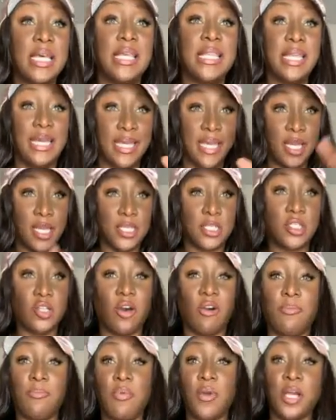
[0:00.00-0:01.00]
then get a
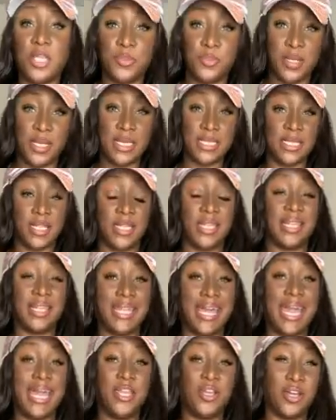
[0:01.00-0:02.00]
soft brush, because other than that,